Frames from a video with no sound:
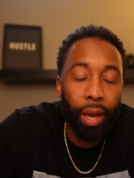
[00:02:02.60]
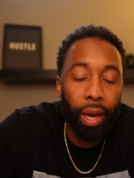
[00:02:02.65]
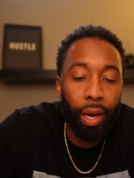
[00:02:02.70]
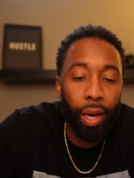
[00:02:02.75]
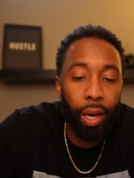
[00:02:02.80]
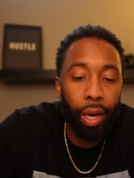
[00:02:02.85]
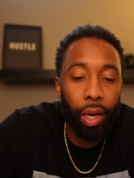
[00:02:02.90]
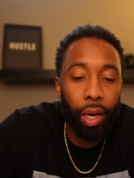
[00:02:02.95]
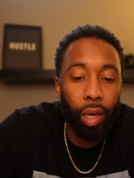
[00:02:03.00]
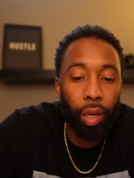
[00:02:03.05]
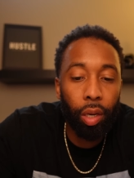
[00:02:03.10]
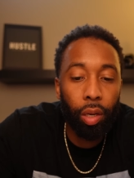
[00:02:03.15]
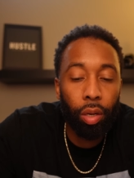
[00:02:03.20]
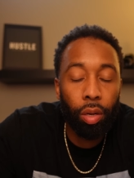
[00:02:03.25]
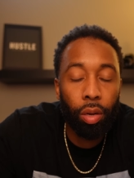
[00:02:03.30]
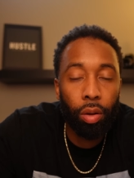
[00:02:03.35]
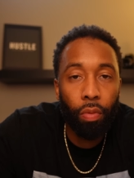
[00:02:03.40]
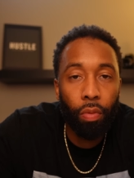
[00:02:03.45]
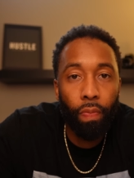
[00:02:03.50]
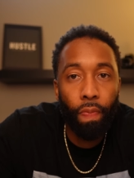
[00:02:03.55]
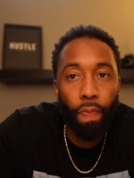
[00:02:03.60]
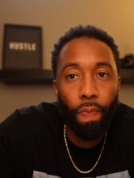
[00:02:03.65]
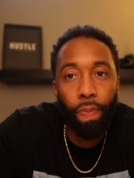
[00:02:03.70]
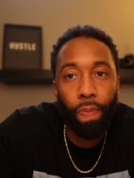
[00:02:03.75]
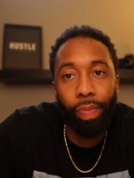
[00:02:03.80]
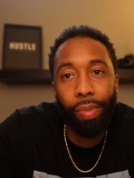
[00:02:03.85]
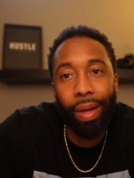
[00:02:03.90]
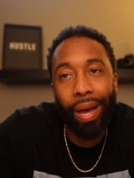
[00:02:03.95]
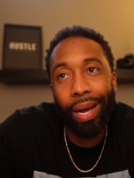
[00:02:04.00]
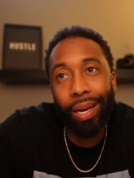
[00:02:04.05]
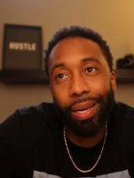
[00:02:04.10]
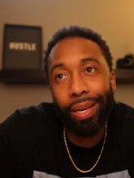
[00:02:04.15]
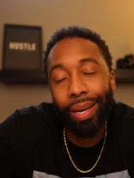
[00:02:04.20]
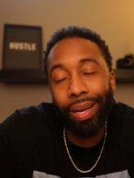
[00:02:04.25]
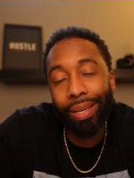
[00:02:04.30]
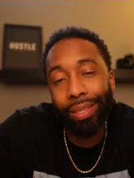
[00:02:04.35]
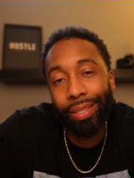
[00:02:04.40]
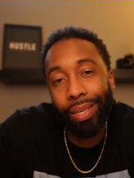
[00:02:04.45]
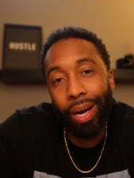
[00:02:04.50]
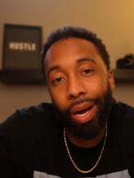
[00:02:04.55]
And at
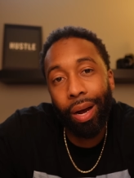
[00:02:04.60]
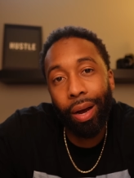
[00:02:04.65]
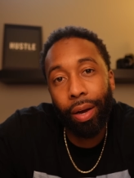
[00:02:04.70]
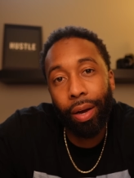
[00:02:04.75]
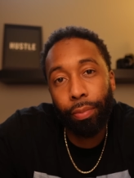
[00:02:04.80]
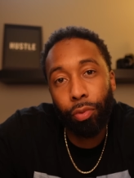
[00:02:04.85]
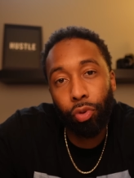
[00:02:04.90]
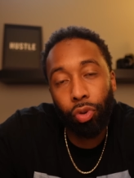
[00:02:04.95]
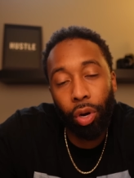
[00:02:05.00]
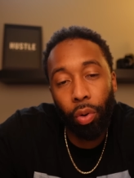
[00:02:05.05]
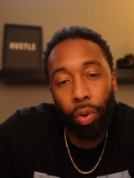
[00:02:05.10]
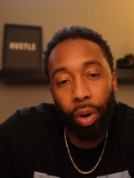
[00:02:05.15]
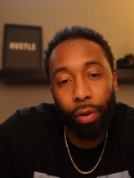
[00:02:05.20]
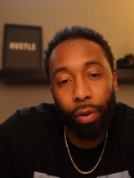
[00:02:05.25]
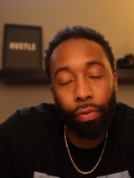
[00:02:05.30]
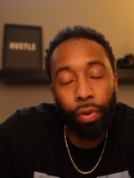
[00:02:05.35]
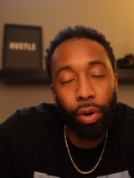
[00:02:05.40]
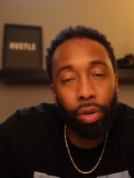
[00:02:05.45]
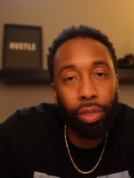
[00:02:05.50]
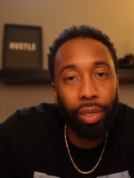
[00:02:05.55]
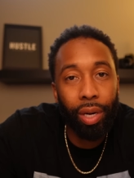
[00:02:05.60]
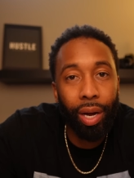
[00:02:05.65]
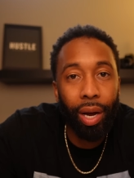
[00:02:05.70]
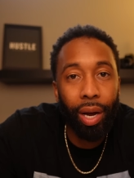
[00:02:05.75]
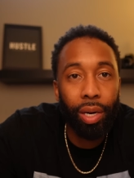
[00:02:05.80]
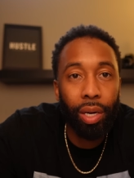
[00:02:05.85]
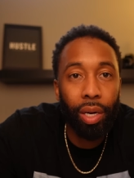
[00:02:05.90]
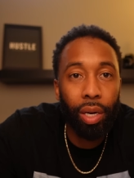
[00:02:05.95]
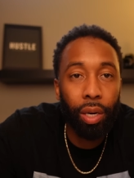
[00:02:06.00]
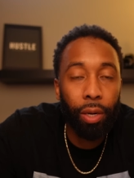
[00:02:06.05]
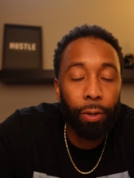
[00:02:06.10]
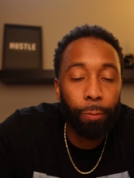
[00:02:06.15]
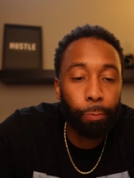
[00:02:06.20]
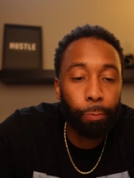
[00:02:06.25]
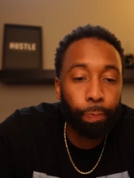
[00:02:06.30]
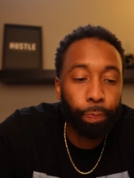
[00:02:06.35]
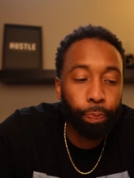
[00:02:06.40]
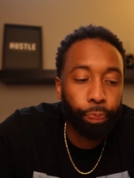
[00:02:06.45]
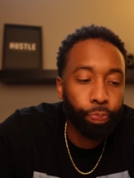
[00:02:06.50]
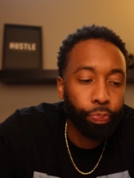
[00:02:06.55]
that time, you know, when I first got in,
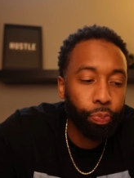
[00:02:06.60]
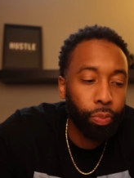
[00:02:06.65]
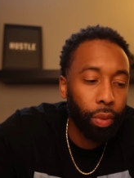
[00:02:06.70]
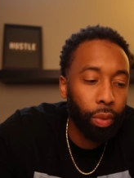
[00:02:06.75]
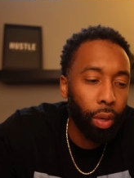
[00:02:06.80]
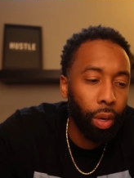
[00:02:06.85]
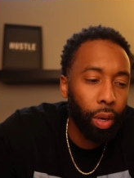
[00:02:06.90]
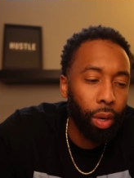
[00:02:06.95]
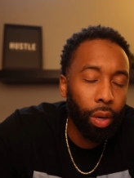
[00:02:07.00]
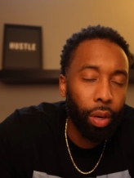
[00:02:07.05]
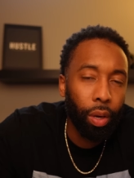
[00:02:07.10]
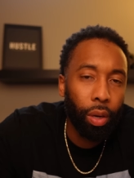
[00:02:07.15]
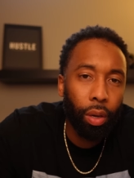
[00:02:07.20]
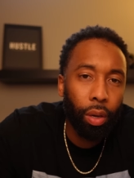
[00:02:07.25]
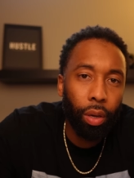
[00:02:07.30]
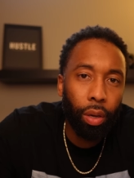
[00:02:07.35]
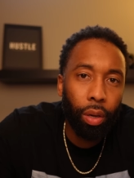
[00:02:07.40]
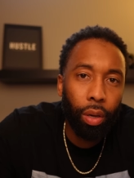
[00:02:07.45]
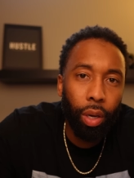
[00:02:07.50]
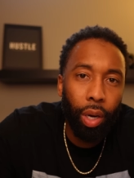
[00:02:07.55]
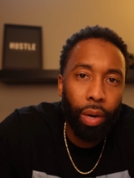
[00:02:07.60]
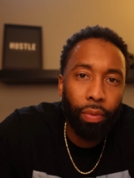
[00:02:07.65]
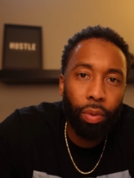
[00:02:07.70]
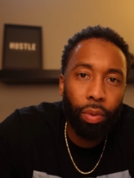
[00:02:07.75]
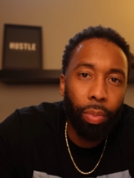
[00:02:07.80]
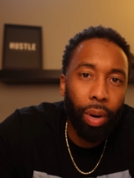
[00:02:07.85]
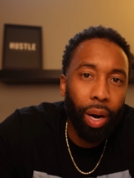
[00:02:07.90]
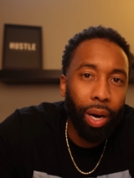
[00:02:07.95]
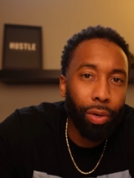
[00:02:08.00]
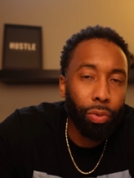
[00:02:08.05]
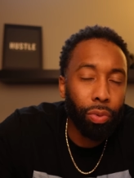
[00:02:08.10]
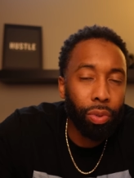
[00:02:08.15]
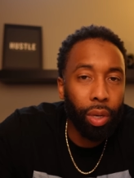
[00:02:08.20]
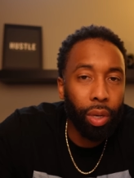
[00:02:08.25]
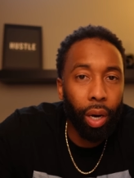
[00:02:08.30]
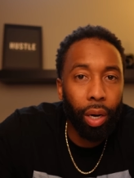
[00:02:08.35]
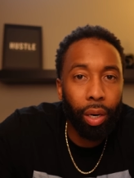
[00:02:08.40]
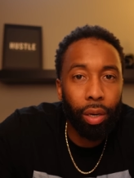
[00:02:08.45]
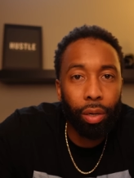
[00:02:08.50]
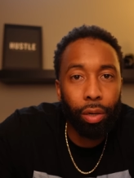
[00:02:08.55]
everybody was
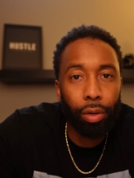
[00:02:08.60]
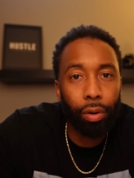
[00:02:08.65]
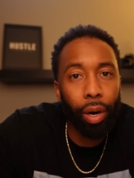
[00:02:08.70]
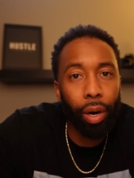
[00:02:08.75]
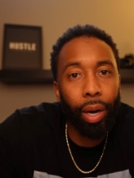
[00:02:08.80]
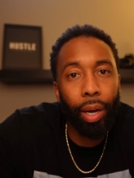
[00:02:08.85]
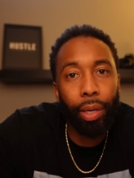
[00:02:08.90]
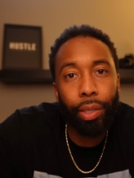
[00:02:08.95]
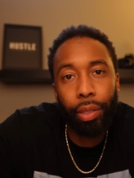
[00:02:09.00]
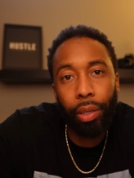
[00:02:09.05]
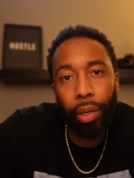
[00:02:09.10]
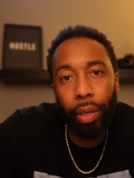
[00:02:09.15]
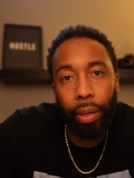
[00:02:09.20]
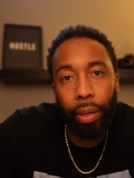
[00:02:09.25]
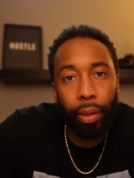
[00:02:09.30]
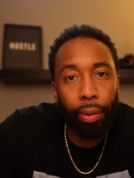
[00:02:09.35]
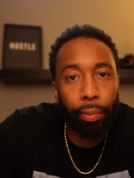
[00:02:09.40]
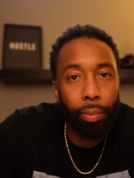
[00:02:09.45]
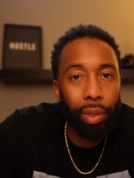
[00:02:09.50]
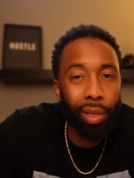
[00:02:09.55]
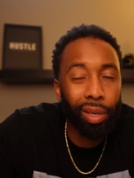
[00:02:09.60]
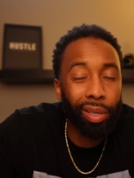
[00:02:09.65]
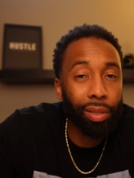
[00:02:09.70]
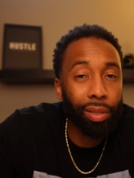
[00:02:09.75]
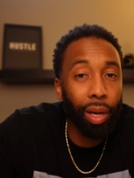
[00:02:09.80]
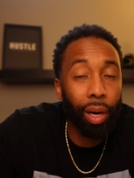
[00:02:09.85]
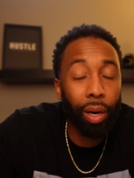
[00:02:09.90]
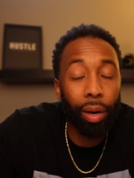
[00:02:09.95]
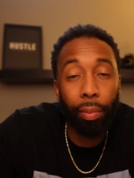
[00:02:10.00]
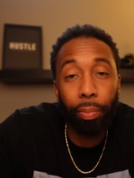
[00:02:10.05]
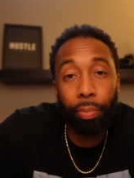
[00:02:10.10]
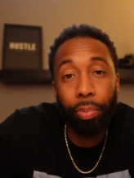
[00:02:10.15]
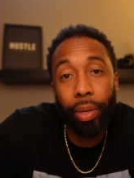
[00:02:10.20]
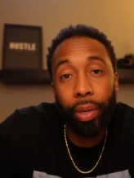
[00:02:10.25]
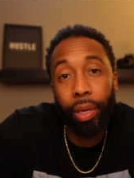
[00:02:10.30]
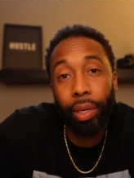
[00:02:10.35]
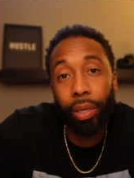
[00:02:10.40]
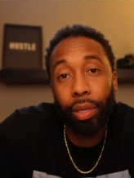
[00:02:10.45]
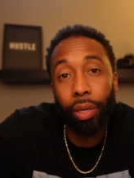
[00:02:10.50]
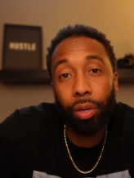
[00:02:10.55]
like congratulating me. It's like a
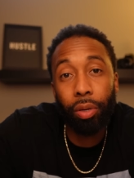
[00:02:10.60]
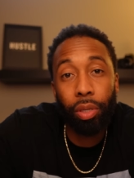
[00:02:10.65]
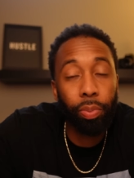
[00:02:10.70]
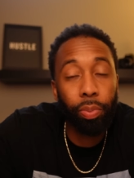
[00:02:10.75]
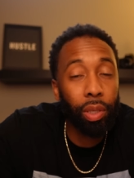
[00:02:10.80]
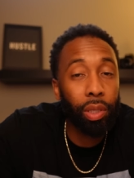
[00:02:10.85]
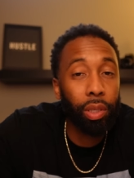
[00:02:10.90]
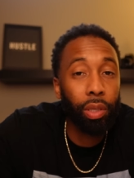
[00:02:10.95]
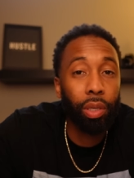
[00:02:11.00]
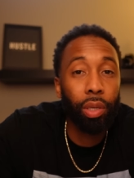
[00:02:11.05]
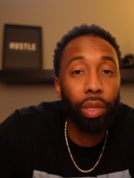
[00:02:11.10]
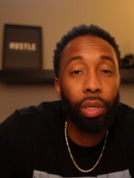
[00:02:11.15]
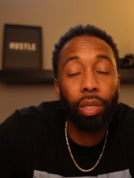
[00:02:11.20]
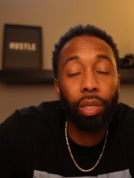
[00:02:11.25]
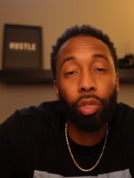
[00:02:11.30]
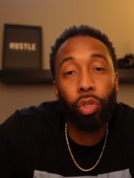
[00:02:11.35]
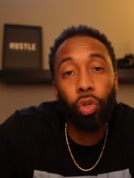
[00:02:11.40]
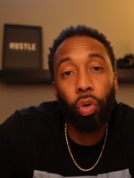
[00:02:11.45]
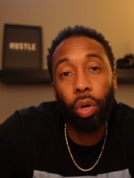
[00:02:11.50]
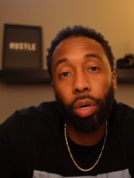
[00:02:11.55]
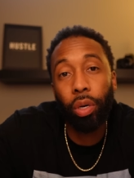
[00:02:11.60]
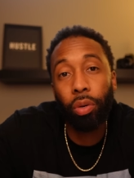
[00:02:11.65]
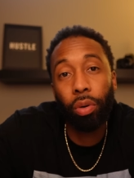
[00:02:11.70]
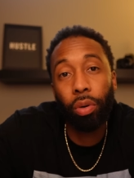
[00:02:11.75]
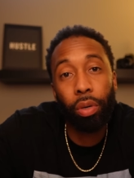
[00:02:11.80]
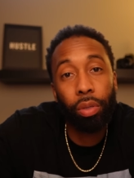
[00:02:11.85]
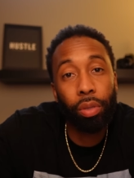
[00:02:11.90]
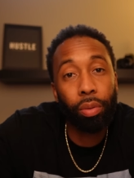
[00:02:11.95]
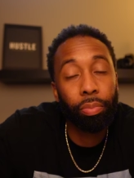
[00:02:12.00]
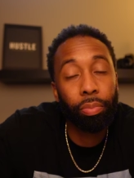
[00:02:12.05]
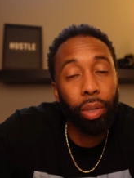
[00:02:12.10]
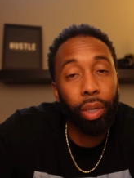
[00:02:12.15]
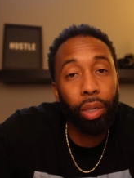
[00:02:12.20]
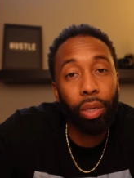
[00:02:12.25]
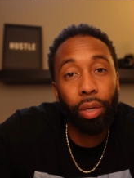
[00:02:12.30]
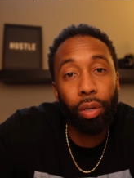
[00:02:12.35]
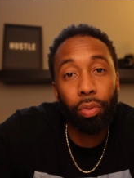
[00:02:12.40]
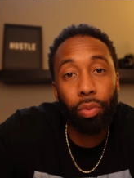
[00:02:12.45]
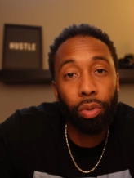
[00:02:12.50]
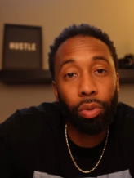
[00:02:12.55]
big deal, especially in Detroit. You know, it's a big
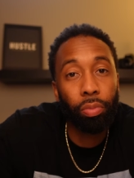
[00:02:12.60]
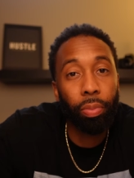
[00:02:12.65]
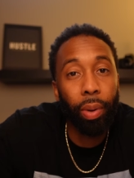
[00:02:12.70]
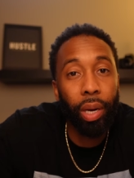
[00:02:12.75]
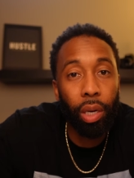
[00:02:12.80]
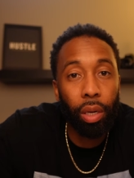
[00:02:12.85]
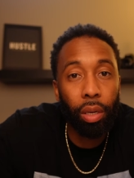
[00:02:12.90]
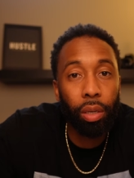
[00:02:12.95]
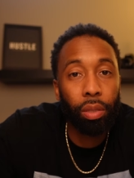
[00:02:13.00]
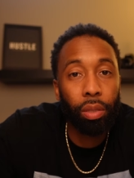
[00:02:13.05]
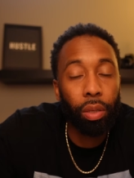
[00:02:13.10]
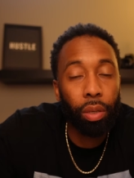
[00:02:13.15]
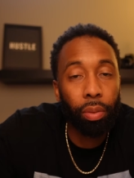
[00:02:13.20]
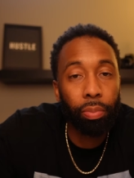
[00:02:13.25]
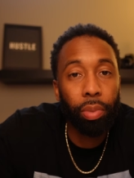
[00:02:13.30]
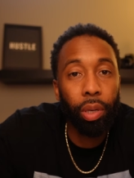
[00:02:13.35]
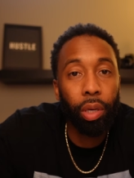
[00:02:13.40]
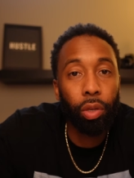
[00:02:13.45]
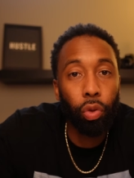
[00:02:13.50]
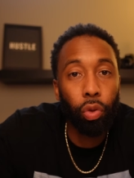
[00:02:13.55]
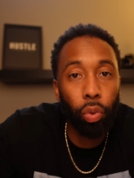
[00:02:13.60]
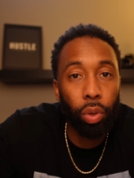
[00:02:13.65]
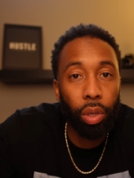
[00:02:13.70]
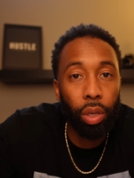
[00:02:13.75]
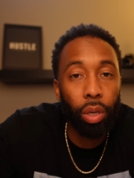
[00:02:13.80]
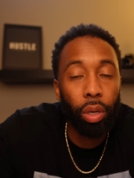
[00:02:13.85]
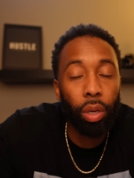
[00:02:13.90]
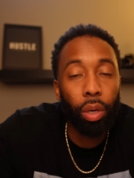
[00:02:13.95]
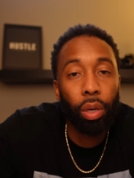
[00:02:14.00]
deal when you make it into the big three